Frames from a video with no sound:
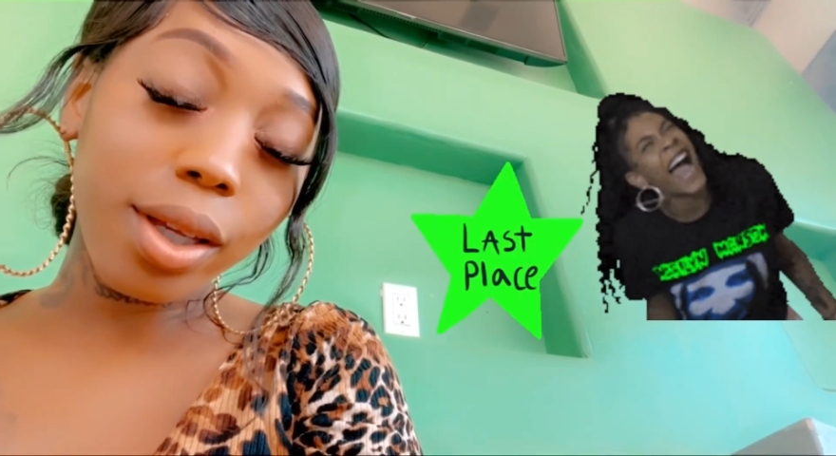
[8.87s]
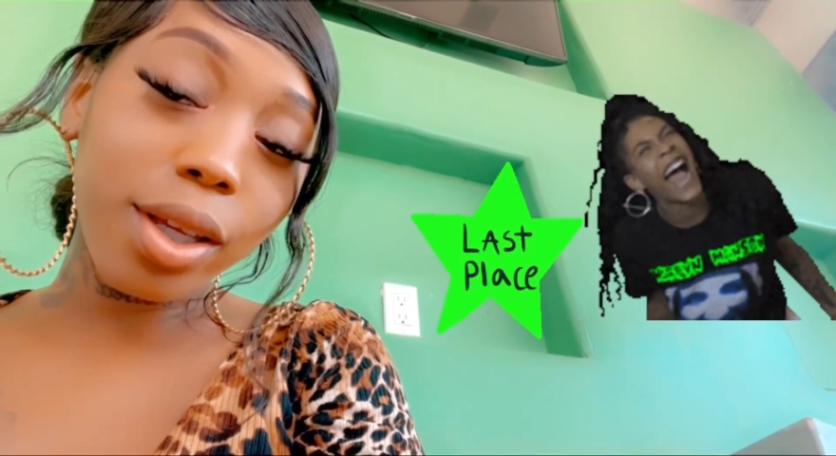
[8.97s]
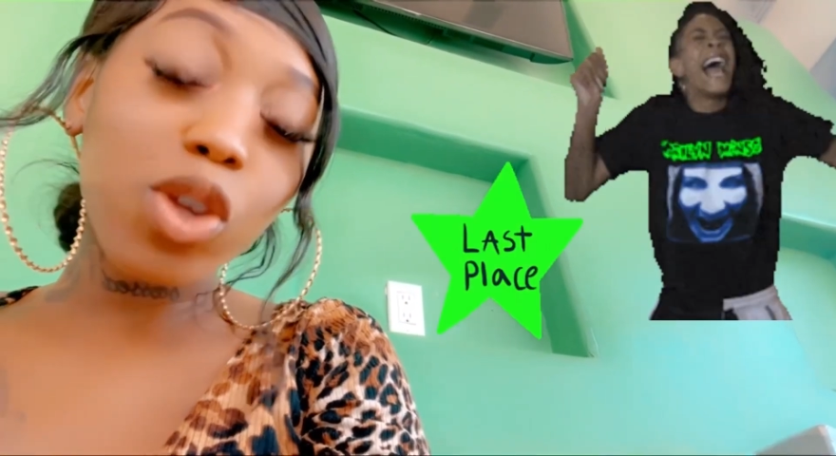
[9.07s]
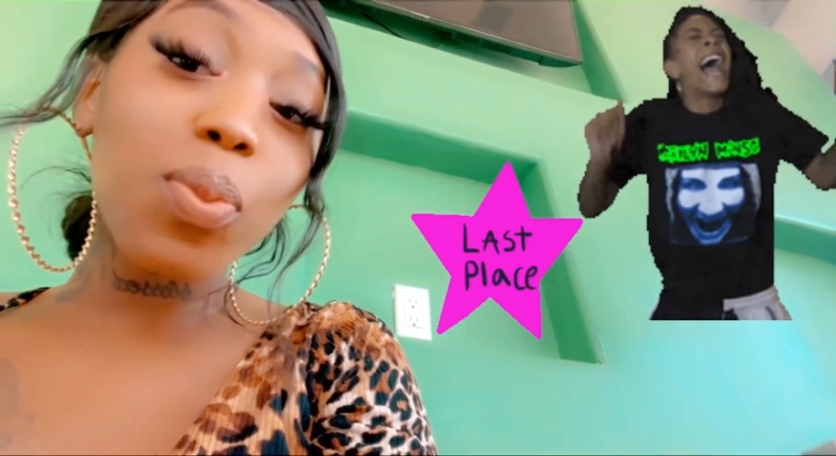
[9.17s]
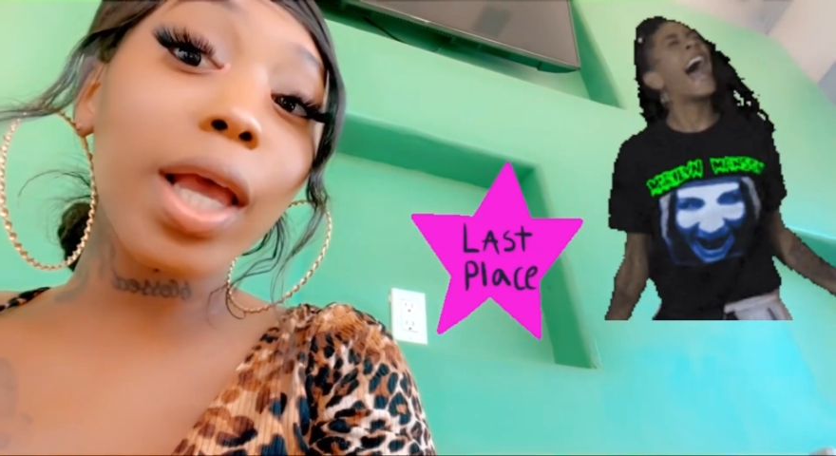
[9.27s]

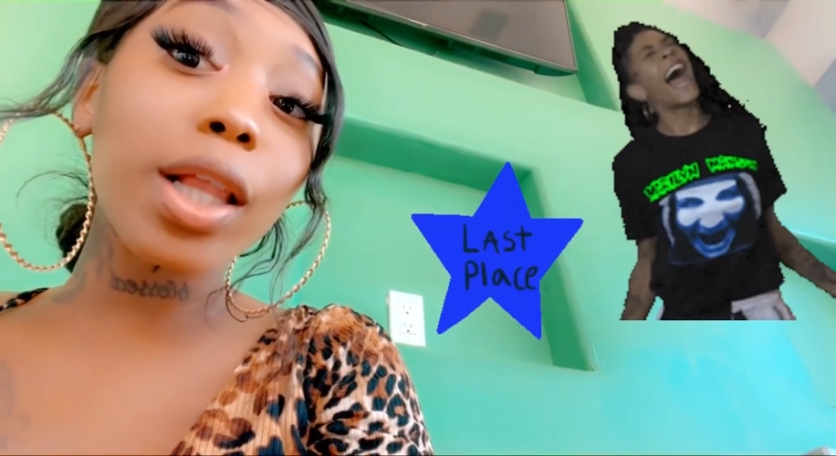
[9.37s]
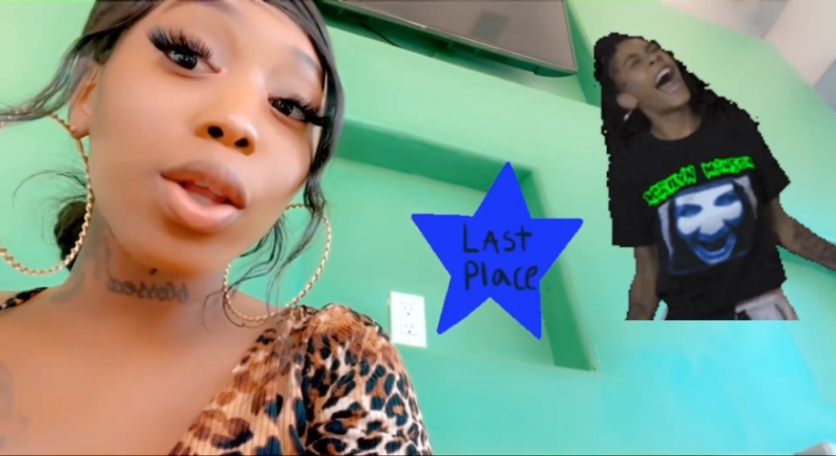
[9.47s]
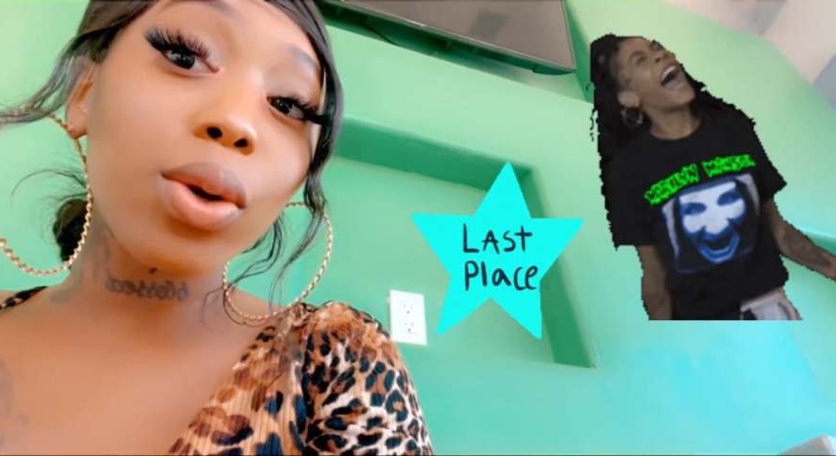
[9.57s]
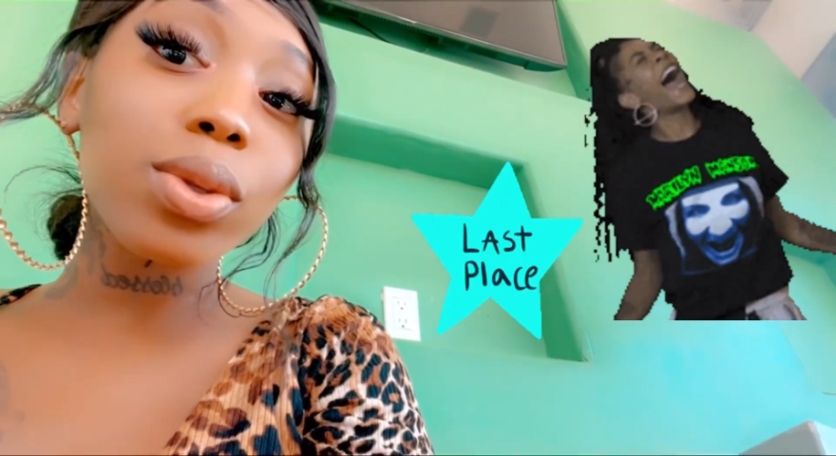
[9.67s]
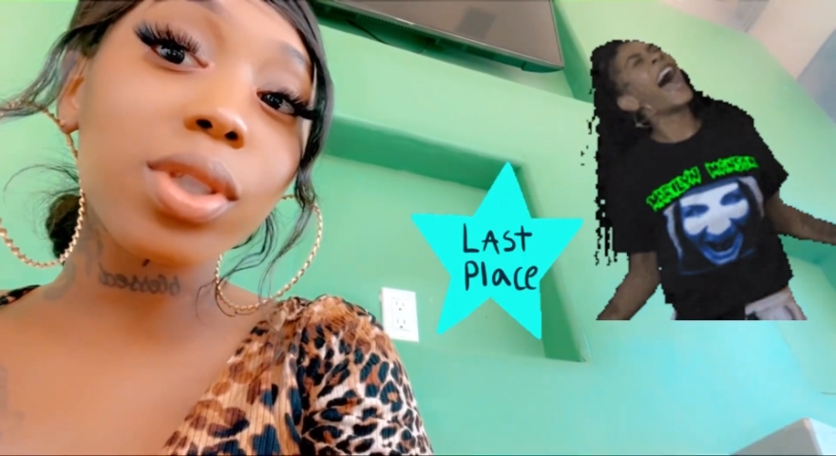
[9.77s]
You've been
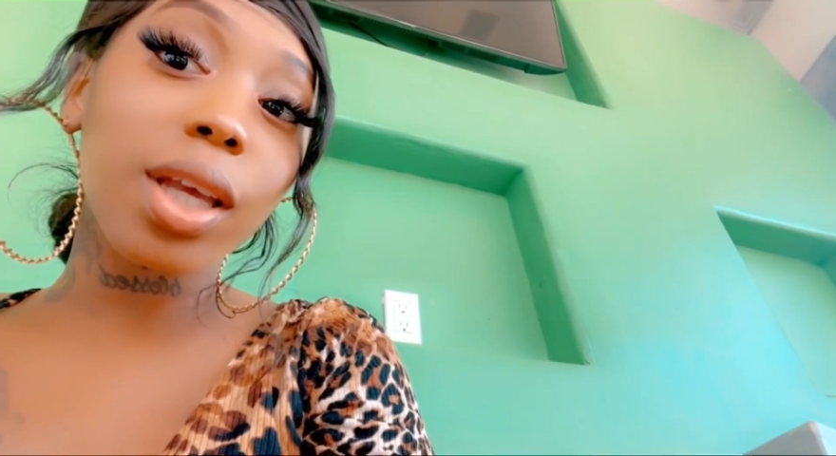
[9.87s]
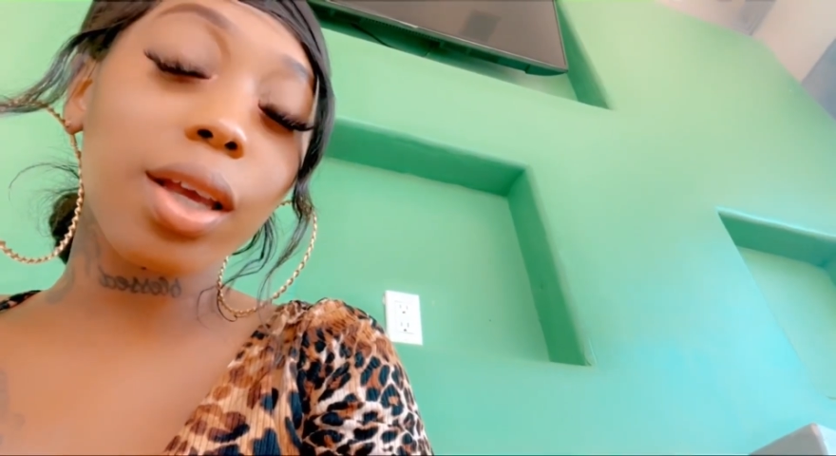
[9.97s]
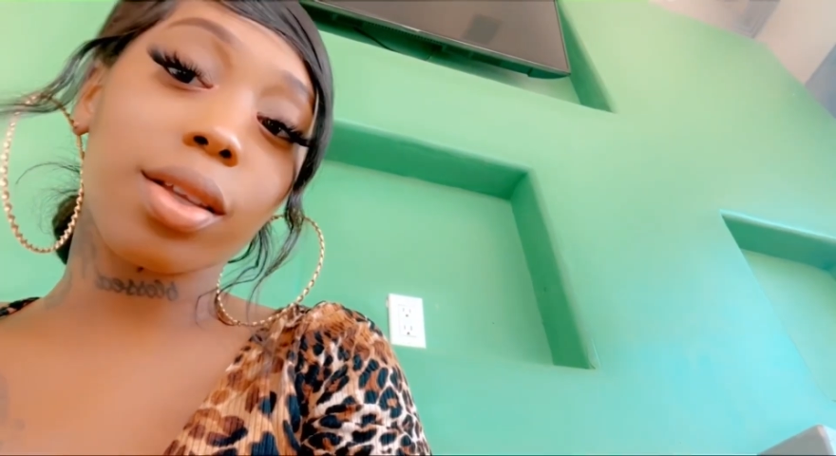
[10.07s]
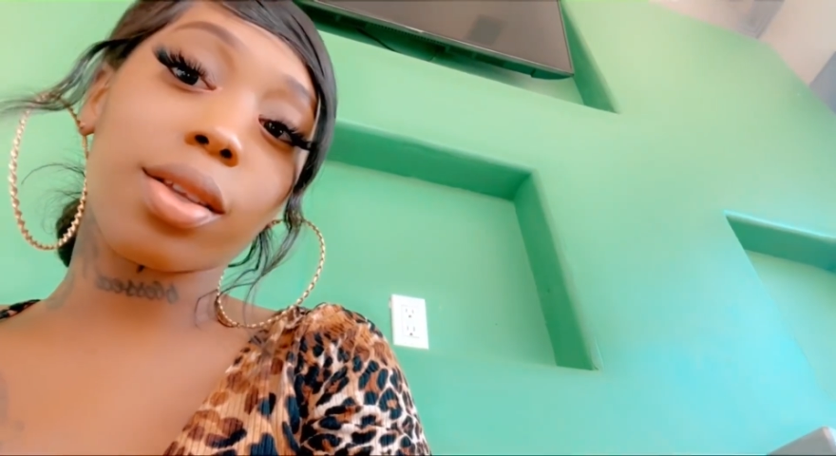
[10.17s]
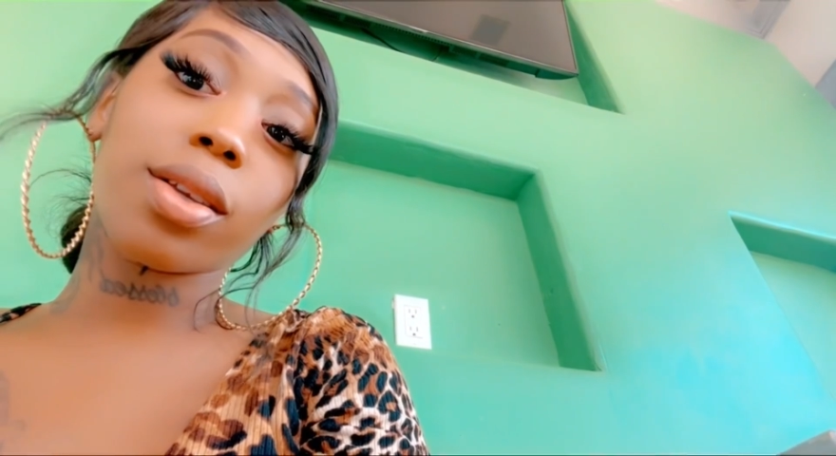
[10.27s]
losing.